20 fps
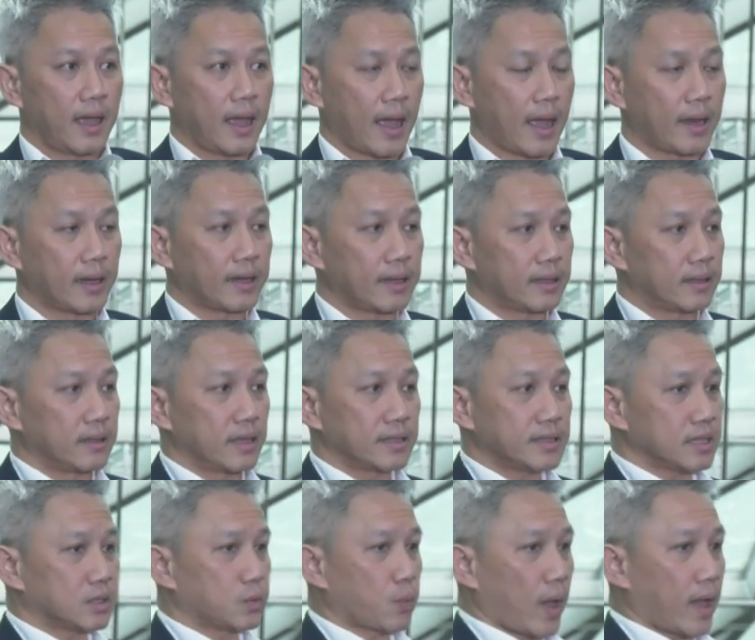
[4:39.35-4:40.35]
And this
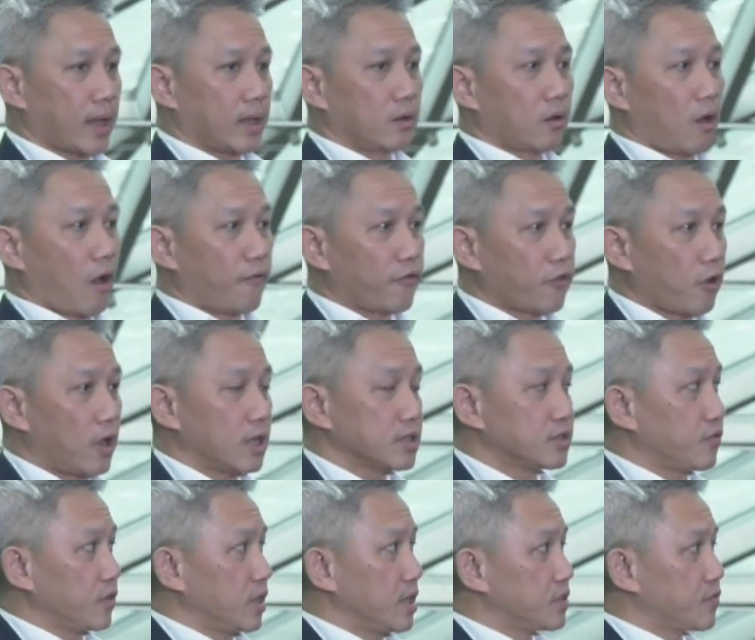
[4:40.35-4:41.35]
is where, of
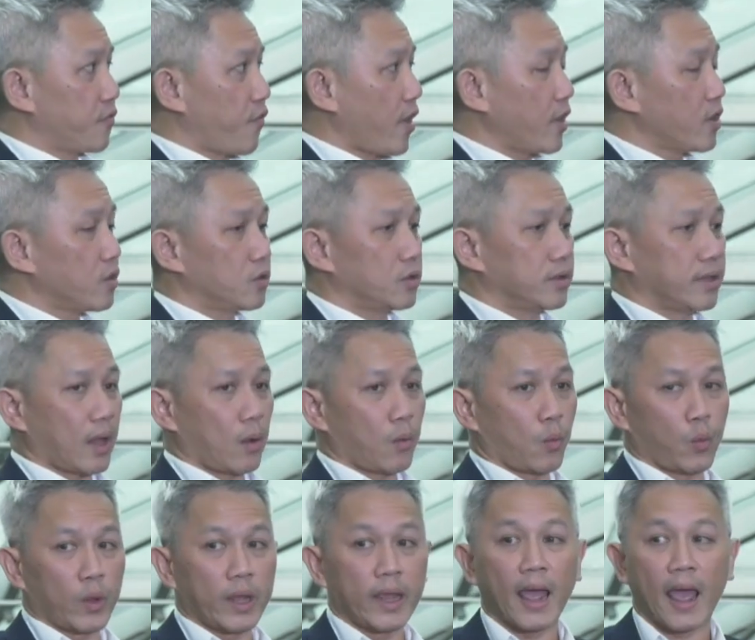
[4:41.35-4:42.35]
course, it's very good that
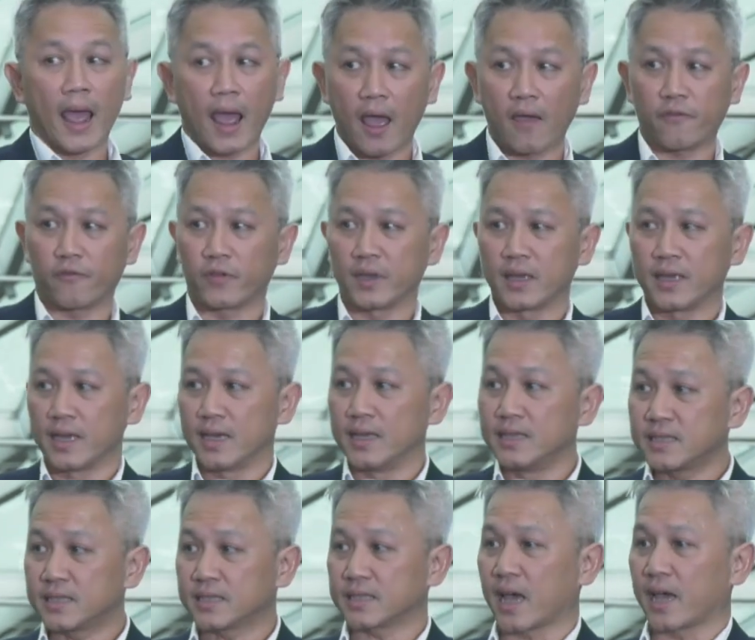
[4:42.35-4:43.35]
we have
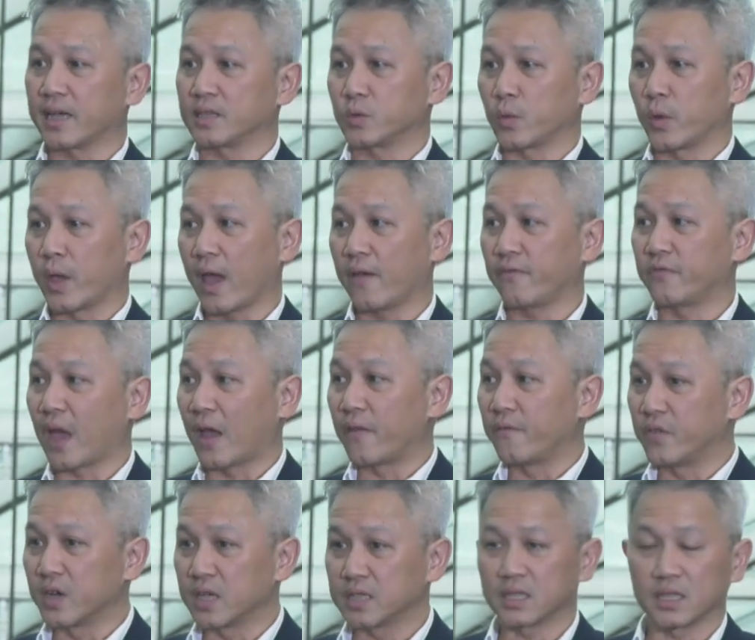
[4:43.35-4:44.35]
insights, we have
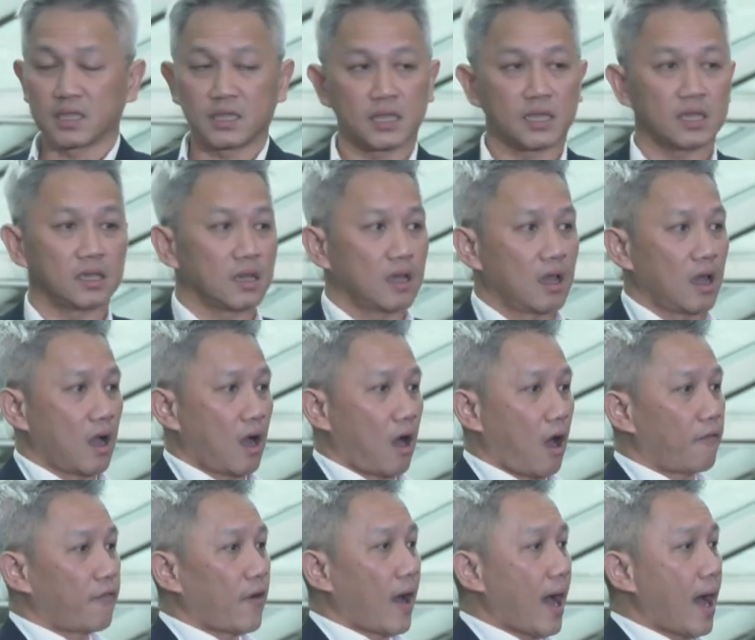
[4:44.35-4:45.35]
diversity
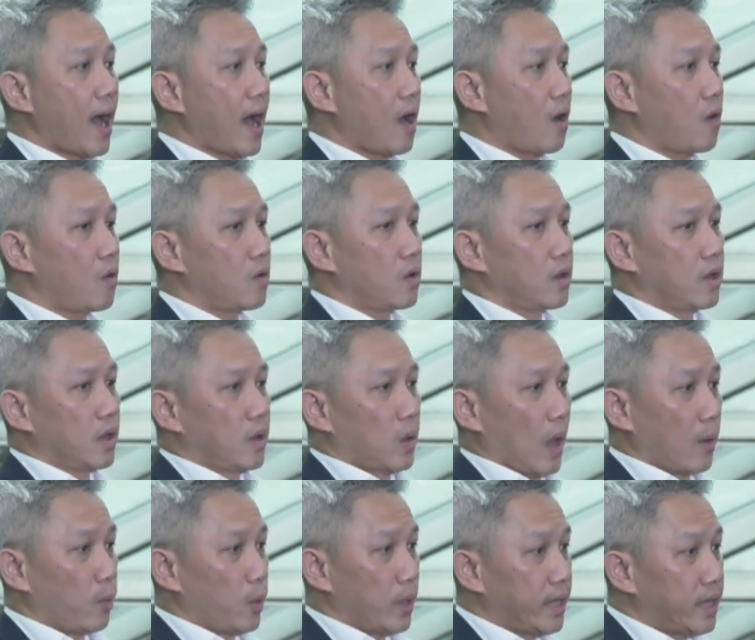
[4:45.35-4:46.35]
of how,
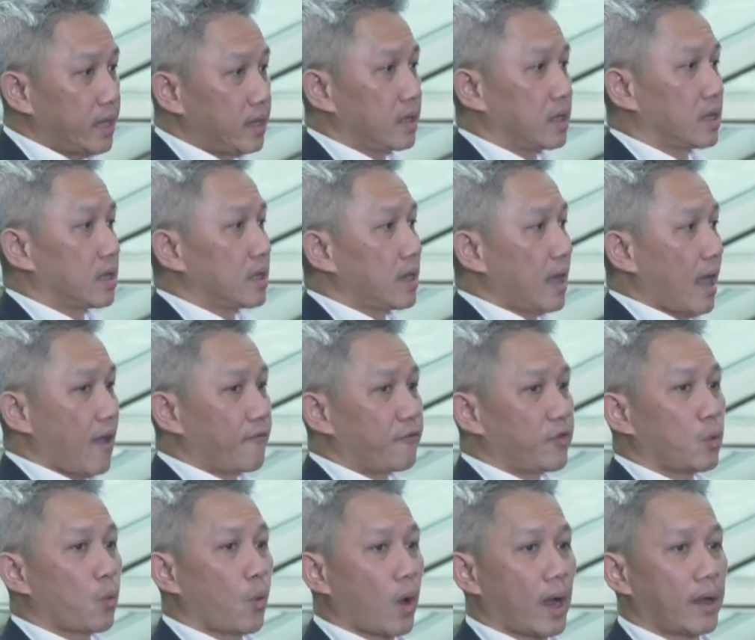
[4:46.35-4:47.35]
and we hear
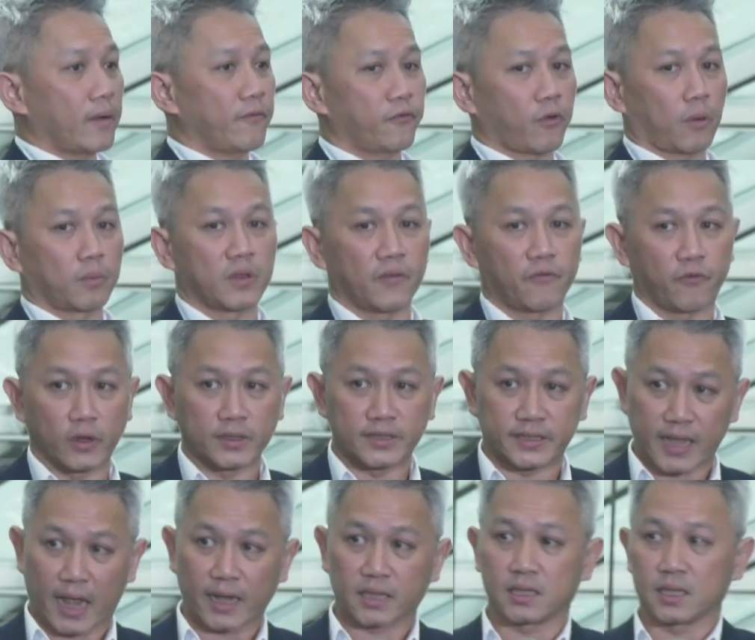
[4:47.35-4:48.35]
everyone from different
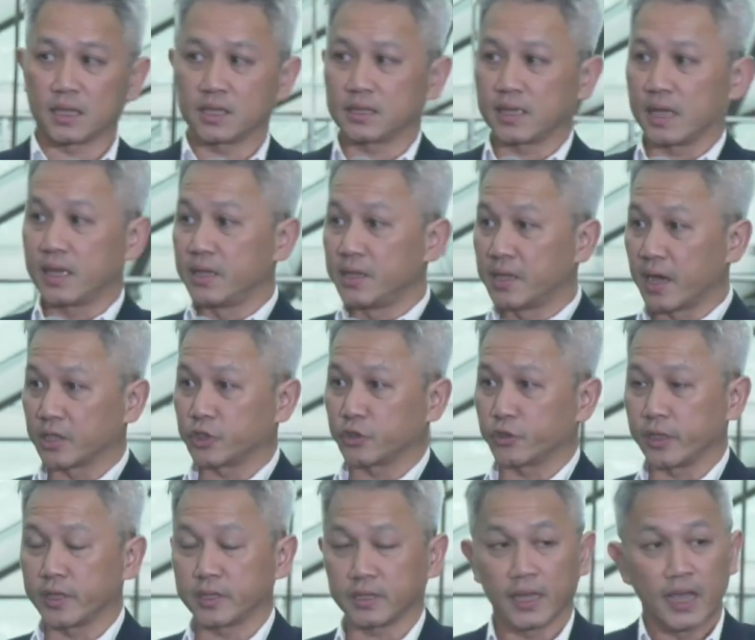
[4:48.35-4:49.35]
sectors,
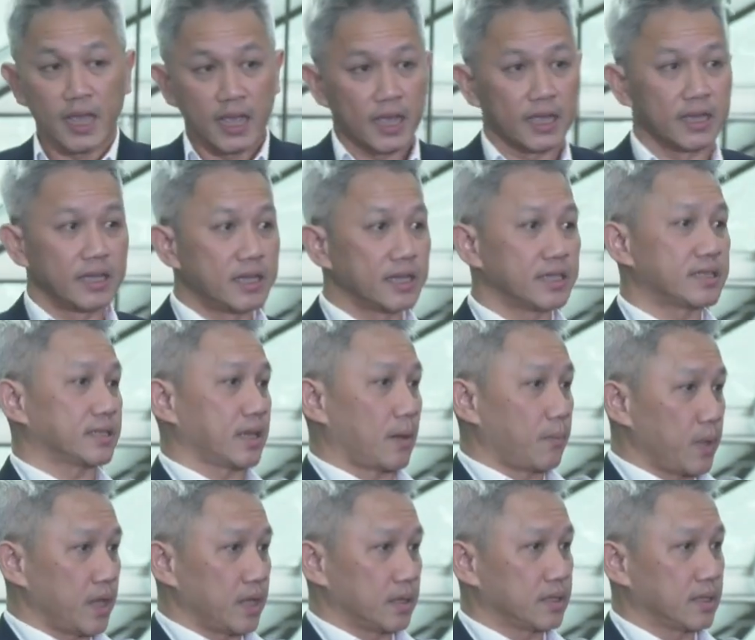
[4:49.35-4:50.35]
industries in this
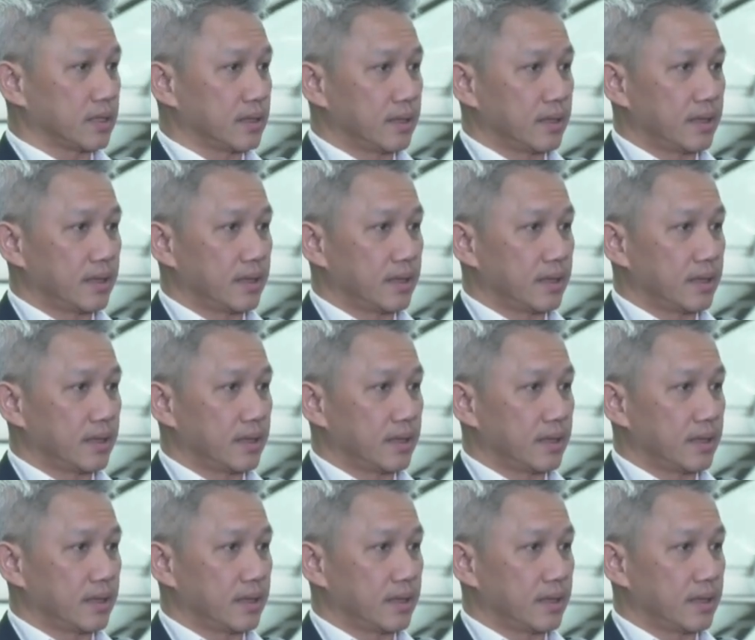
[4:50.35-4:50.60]
summit.